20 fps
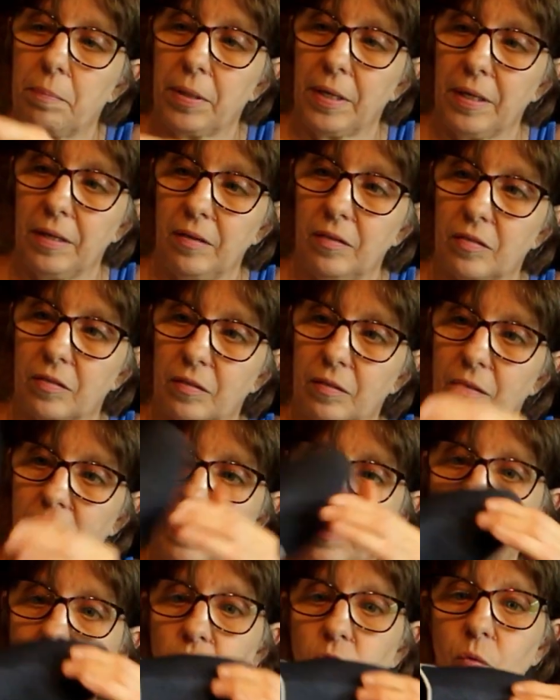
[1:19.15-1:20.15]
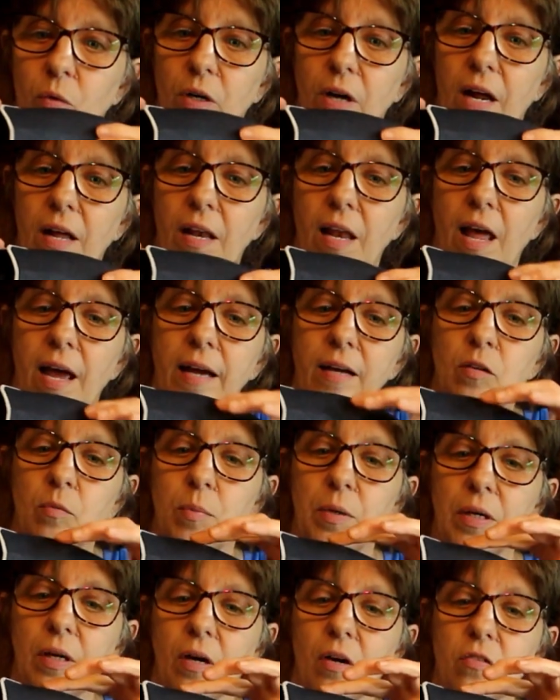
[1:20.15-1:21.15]
piece. That's what I liked,
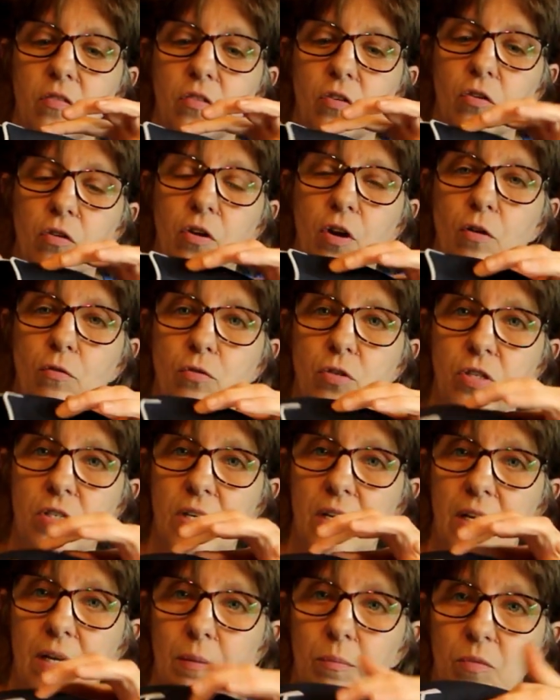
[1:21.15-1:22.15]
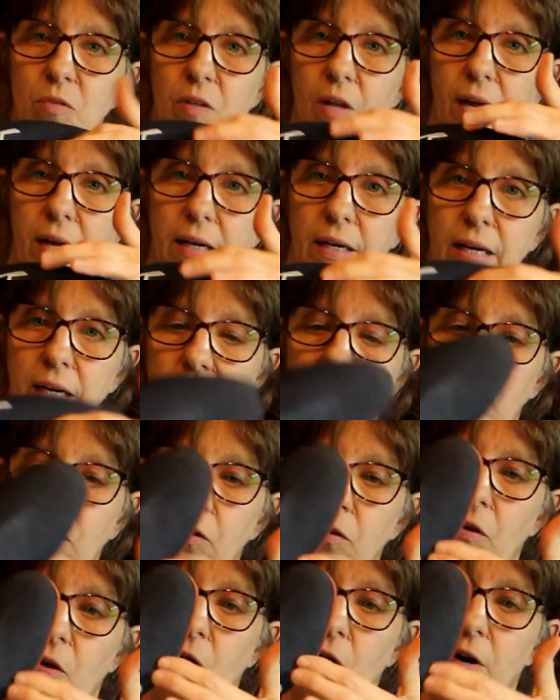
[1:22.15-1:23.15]
because there are no seams like
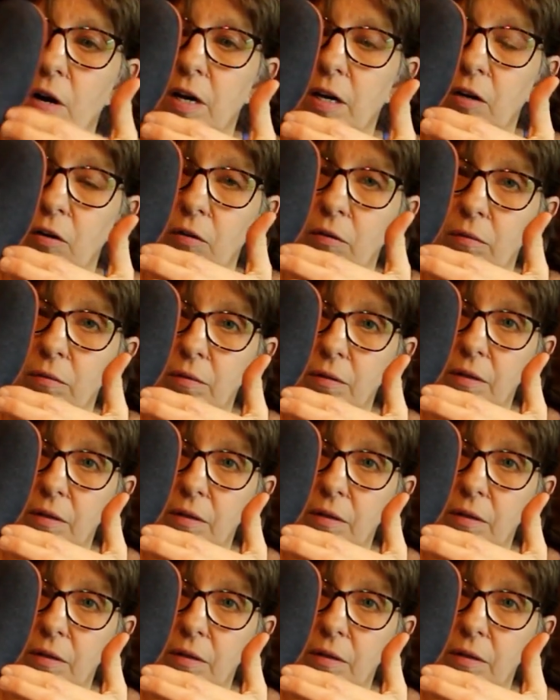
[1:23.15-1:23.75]
here or here.